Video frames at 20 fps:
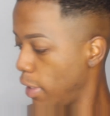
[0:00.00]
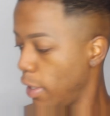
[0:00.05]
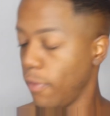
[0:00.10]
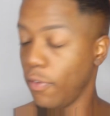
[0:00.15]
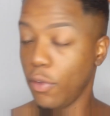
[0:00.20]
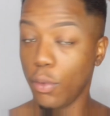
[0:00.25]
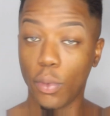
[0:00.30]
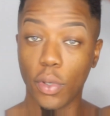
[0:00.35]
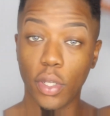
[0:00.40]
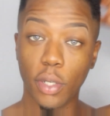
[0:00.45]

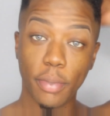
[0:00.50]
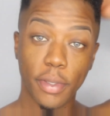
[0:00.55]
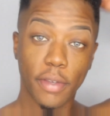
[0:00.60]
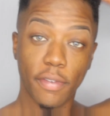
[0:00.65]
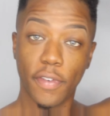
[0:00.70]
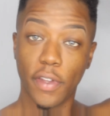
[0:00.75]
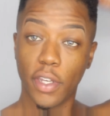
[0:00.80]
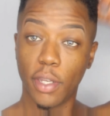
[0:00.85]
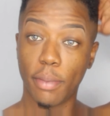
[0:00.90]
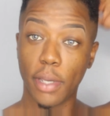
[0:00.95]
if you want to be
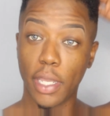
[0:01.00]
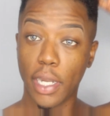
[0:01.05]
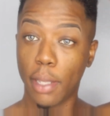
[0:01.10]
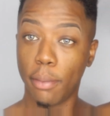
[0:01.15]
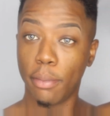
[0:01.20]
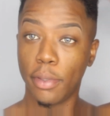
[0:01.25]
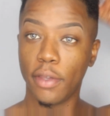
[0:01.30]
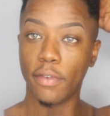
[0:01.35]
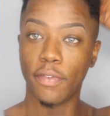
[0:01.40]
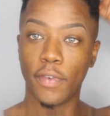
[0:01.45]
offended by that,
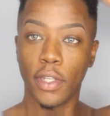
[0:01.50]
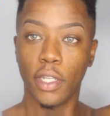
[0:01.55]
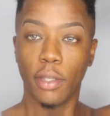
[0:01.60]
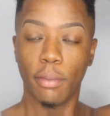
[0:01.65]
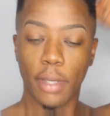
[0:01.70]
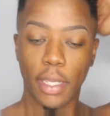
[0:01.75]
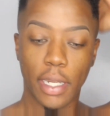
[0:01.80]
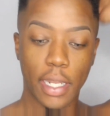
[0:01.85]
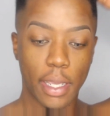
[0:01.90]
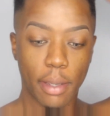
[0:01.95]
be offended
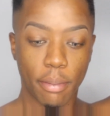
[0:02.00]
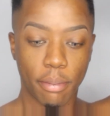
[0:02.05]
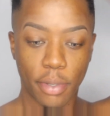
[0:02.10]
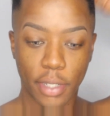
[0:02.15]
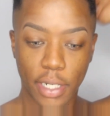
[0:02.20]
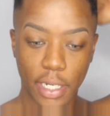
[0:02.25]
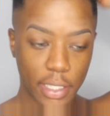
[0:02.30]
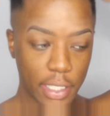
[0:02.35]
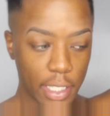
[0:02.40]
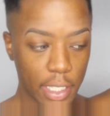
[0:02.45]
by that.
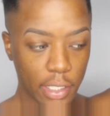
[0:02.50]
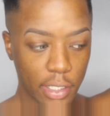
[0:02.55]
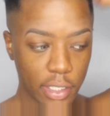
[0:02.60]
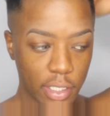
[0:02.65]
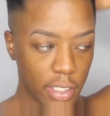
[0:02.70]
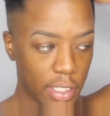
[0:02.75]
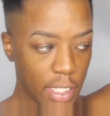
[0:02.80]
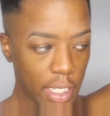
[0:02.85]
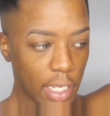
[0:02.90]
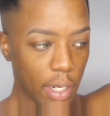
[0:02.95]
But at the end of the
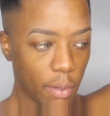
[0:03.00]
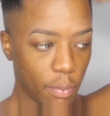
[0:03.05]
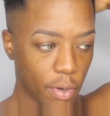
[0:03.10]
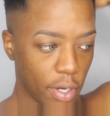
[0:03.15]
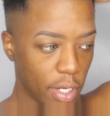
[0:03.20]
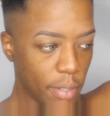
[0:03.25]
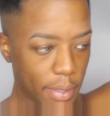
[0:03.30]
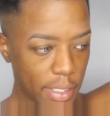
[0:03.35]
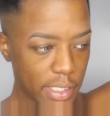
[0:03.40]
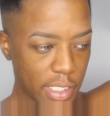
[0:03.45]
day, y'all
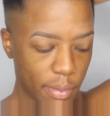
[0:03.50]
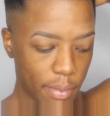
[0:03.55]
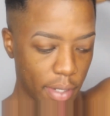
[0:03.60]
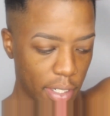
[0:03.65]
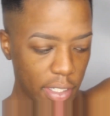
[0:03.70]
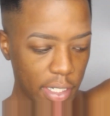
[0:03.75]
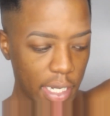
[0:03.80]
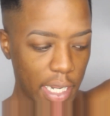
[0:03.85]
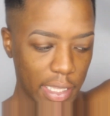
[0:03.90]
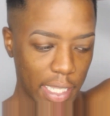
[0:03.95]
worried about
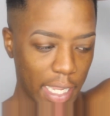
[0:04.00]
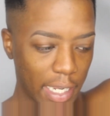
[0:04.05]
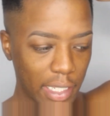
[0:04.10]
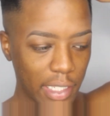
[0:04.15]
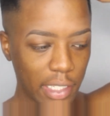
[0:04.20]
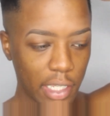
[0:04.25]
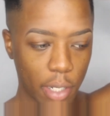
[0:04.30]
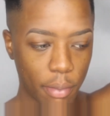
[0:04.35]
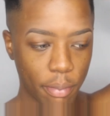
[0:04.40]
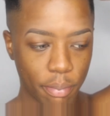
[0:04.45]
somebody not
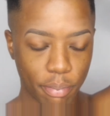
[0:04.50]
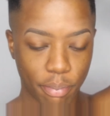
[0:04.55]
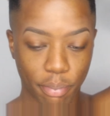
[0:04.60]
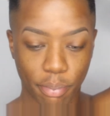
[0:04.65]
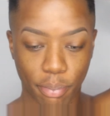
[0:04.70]
liking y'all